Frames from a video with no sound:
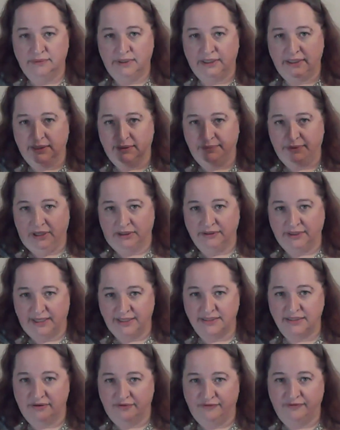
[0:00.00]
And it'll be all
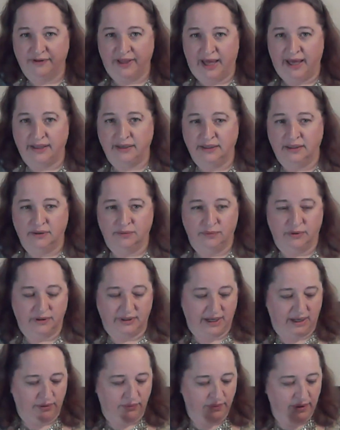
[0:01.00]
nice and flat, and it'll
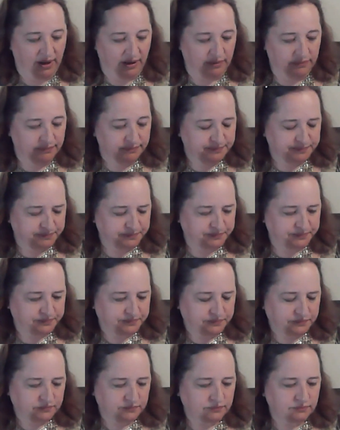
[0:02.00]
work out well.
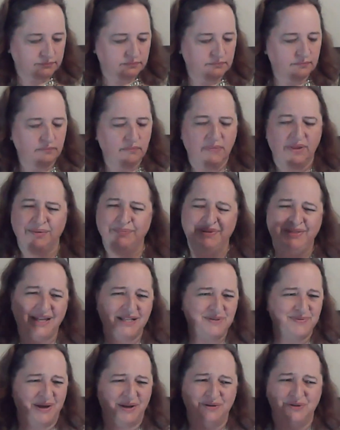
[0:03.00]
But
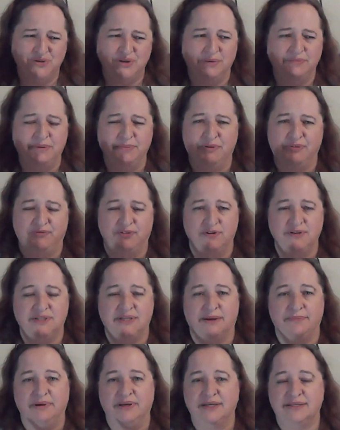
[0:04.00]
that's why I don't trim them the first
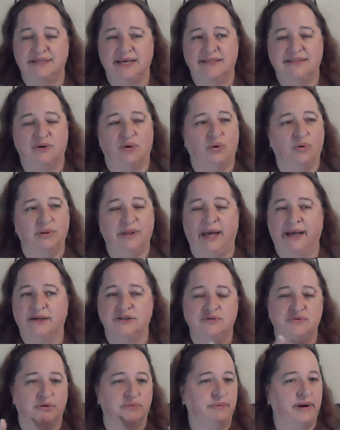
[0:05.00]
time, because that's a whole
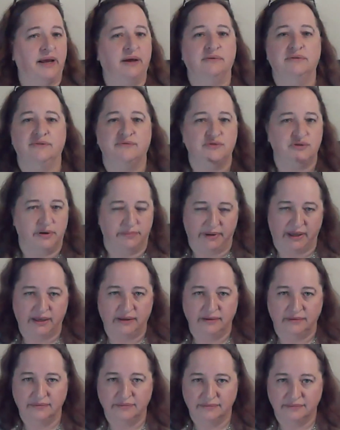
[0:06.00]
extra round of trimming.
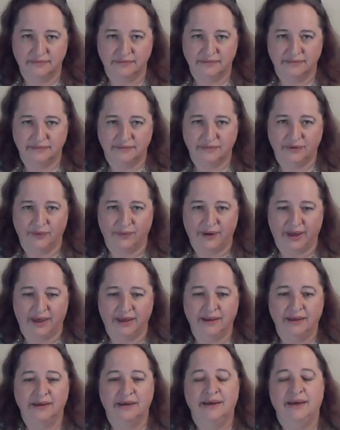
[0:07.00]
Okay?